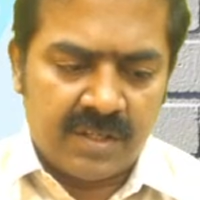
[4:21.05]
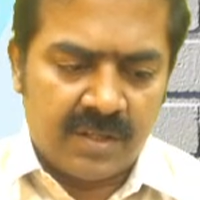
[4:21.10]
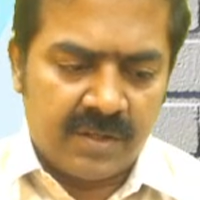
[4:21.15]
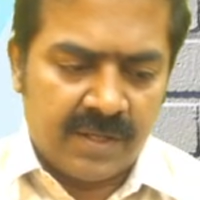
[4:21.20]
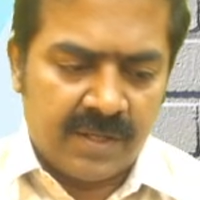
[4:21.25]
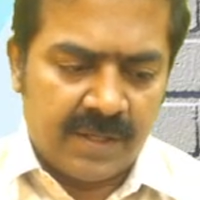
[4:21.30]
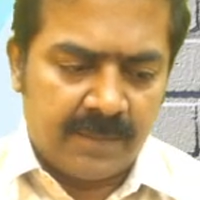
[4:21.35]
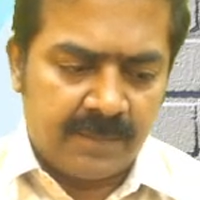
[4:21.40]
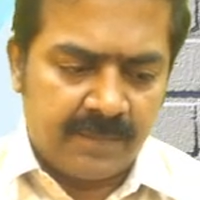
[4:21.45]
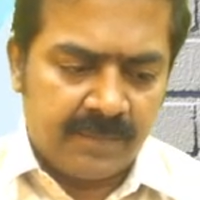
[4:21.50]

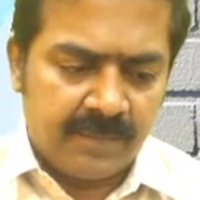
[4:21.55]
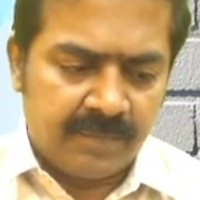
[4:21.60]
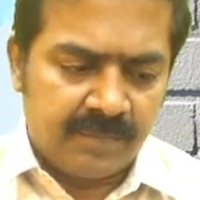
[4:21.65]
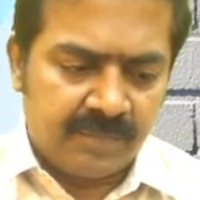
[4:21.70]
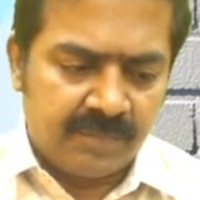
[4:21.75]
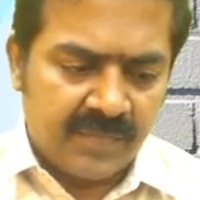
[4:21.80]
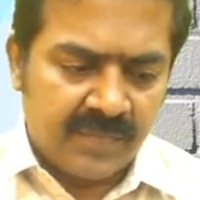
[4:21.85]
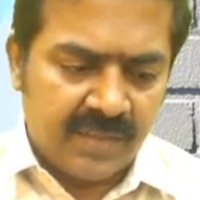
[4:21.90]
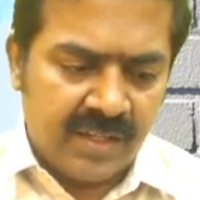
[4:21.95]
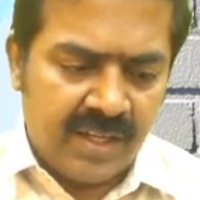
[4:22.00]
Okay,
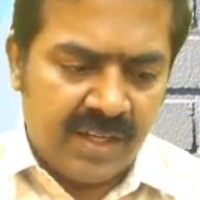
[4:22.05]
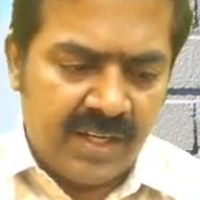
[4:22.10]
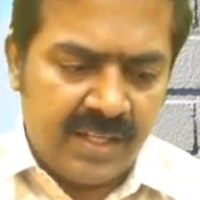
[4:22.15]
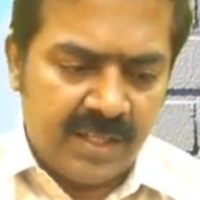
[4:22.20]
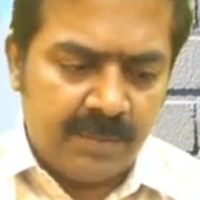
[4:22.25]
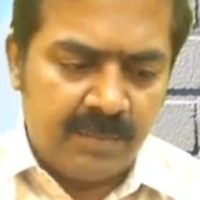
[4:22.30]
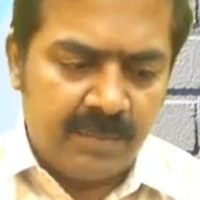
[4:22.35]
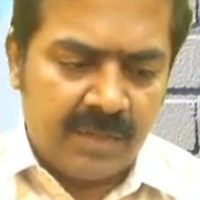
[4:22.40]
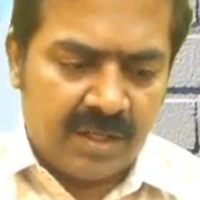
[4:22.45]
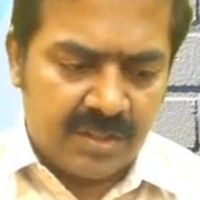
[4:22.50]

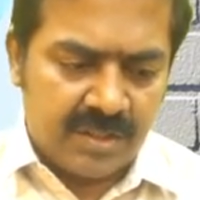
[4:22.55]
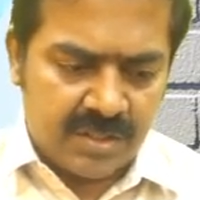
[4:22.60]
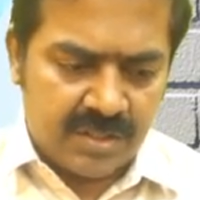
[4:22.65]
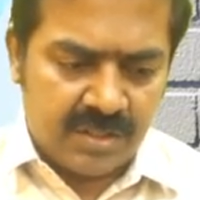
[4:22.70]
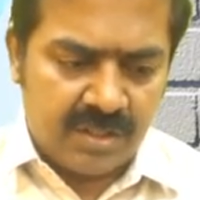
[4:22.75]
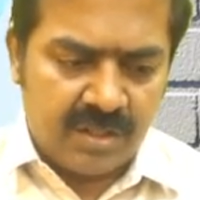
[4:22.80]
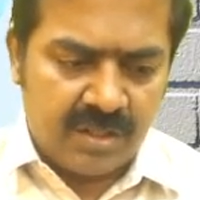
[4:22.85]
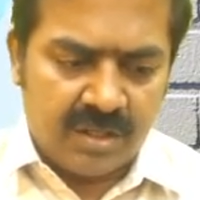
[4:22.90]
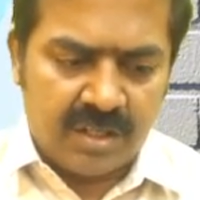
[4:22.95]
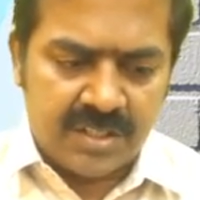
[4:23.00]
ATM
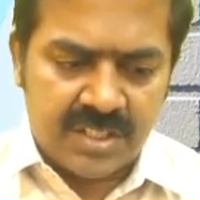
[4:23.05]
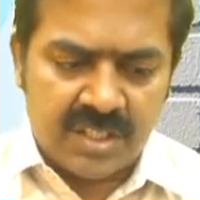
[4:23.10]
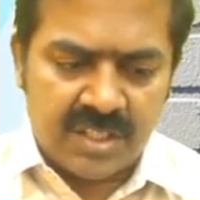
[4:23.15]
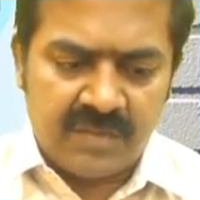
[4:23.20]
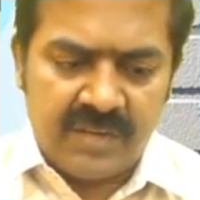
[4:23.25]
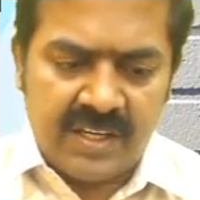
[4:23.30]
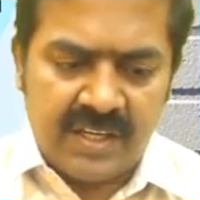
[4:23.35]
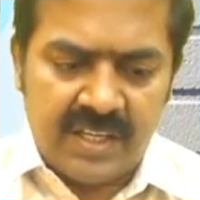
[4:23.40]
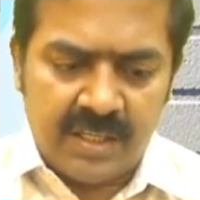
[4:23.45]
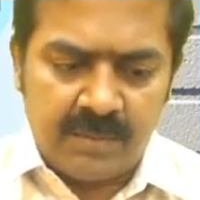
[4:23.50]
cost of
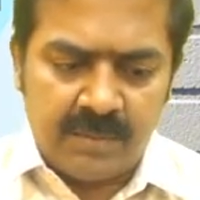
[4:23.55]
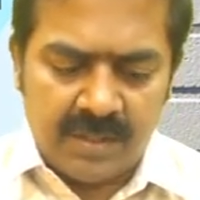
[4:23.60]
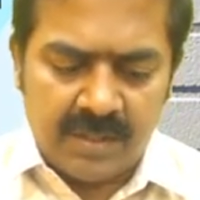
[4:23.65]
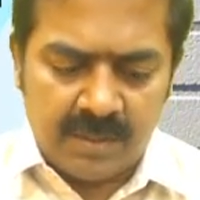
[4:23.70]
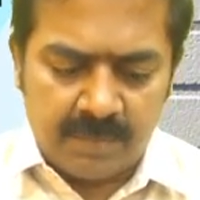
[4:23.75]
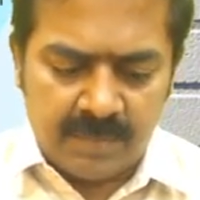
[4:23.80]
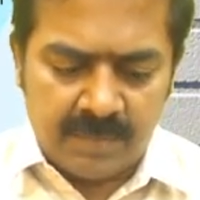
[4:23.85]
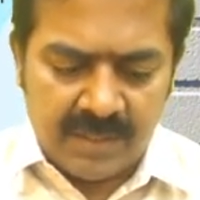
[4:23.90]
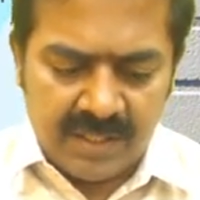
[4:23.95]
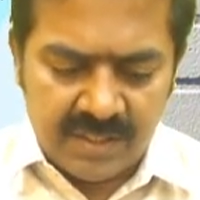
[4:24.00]
ATM in a
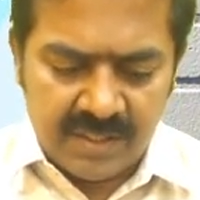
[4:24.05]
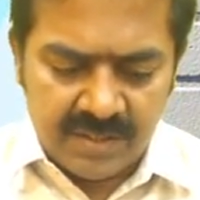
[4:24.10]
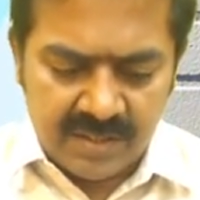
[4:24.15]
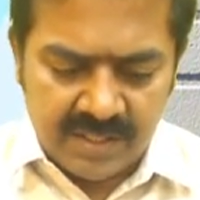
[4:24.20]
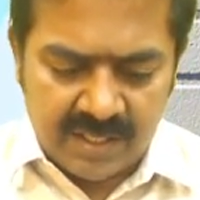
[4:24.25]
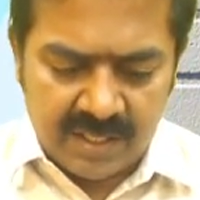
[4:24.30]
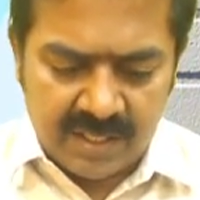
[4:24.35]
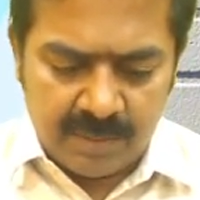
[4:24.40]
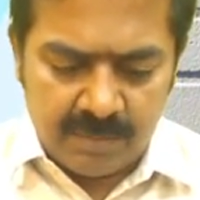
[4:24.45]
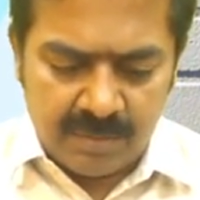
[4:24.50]
place
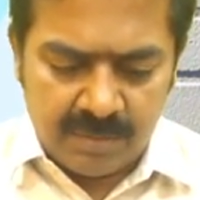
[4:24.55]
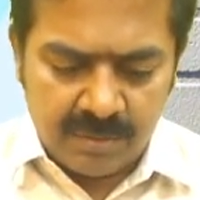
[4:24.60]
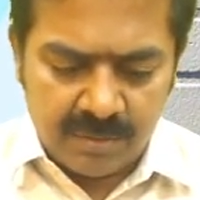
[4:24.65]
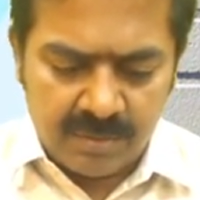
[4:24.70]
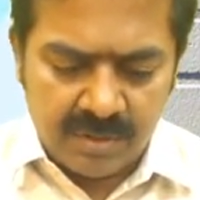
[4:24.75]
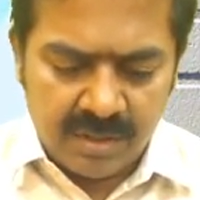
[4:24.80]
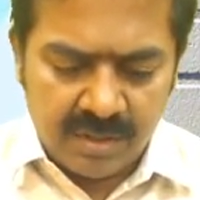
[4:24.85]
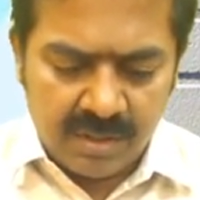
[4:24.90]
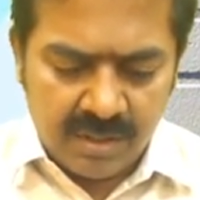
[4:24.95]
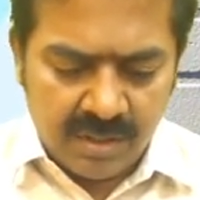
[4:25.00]
came to
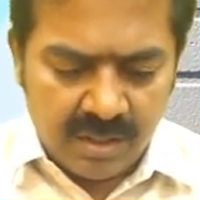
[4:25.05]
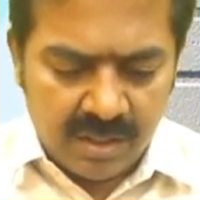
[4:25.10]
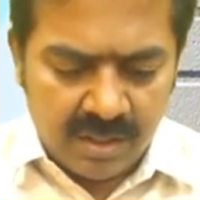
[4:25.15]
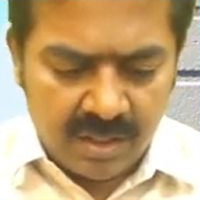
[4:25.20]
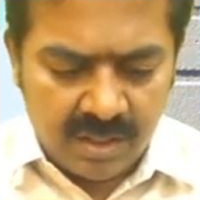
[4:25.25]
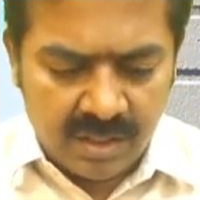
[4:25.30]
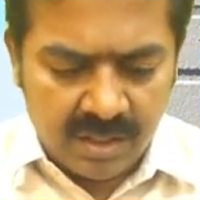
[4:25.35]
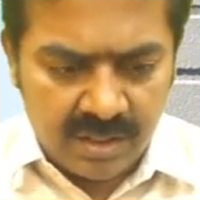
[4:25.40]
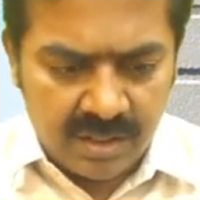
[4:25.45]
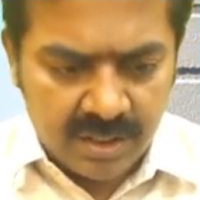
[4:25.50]

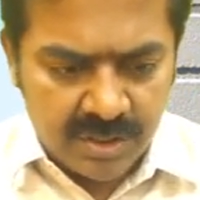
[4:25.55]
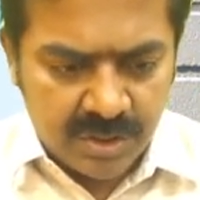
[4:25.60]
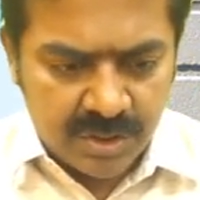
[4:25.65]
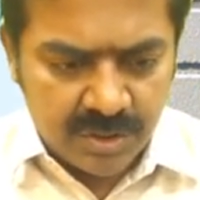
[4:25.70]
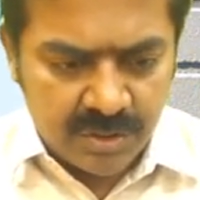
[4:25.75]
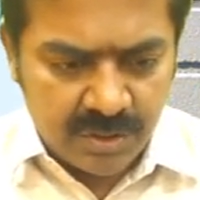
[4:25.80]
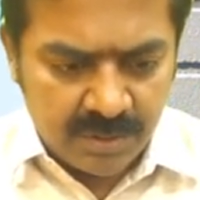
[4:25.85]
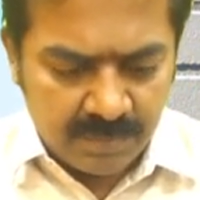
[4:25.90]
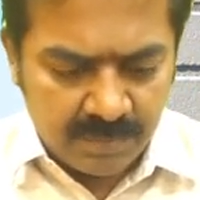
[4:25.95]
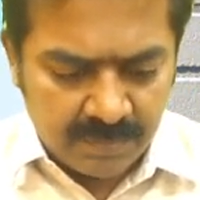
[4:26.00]
let's
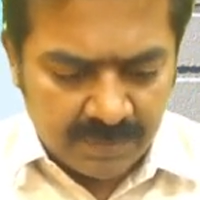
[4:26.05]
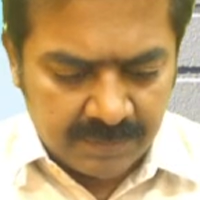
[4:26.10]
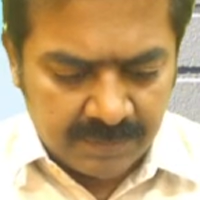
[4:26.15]
assume